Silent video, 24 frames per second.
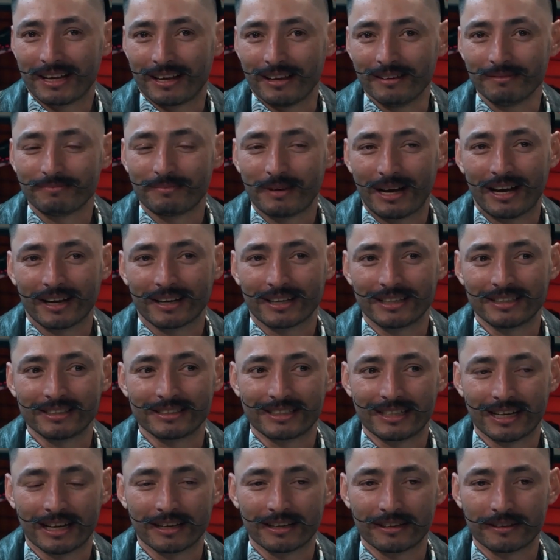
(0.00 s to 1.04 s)
gift back is
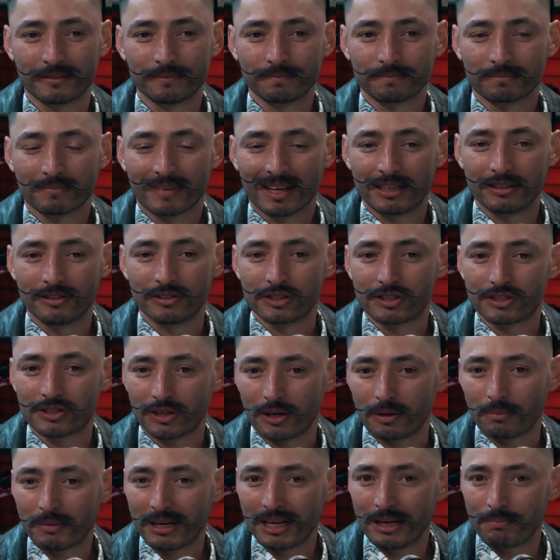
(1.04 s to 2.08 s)
there's
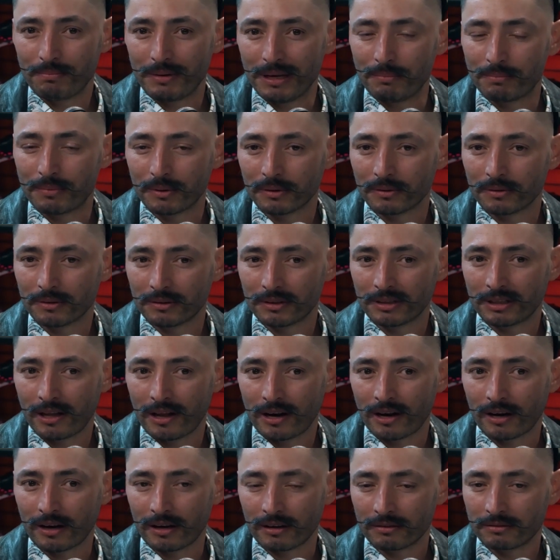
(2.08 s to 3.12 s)
so many people that
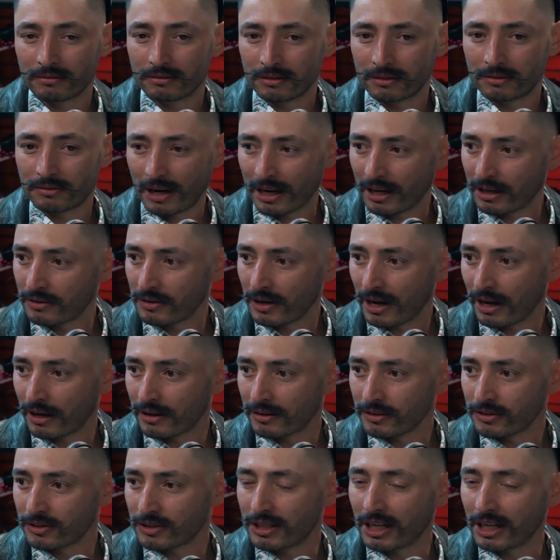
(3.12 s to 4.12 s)
are great creators.